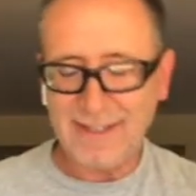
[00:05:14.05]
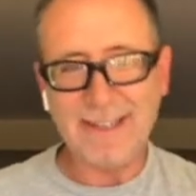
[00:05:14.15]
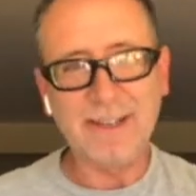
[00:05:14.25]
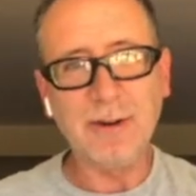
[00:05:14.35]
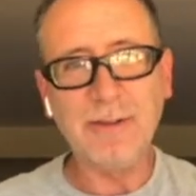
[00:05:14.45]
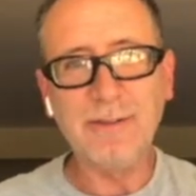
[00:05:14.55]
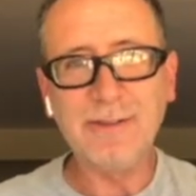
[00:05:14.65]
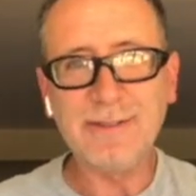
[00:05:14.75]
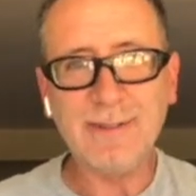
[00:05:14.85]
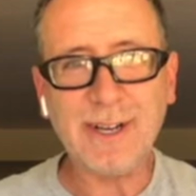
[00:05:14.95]
you're going to go
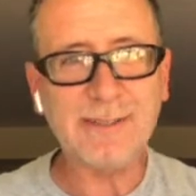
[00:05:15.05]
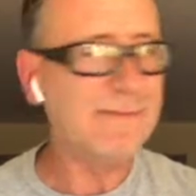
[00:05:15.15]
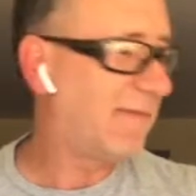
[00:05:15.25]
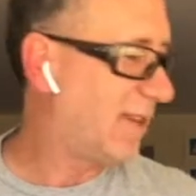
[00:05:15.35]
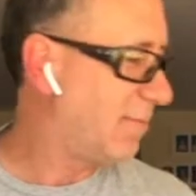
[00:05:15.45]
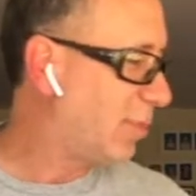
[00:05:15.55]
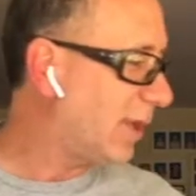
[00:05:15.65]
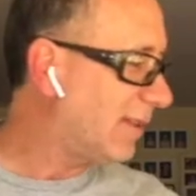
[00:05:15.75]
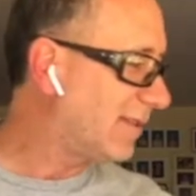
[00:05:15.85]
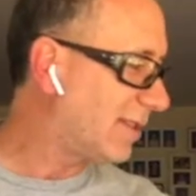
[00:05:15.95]
through some awesome fun
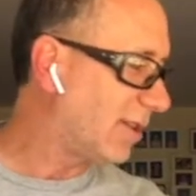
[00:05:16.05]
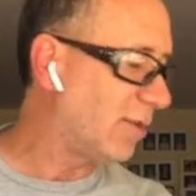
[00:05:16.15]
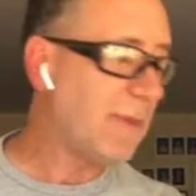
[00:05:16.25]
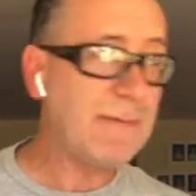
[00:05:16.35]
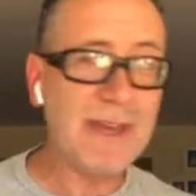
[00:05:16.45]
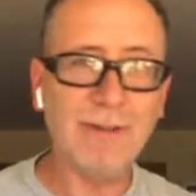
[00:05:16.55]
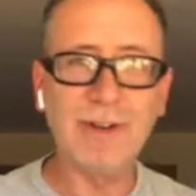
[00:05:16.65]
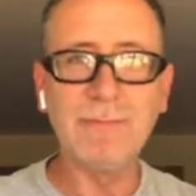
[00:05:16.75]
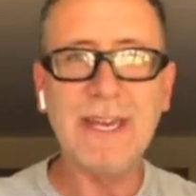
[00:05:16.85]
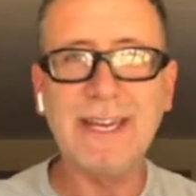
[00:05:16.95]
builds. So maybe I
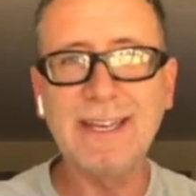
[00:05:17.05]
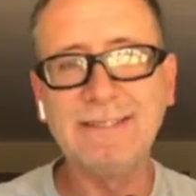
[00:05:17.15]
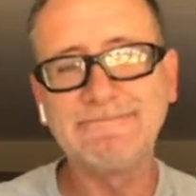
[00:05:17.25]
want to make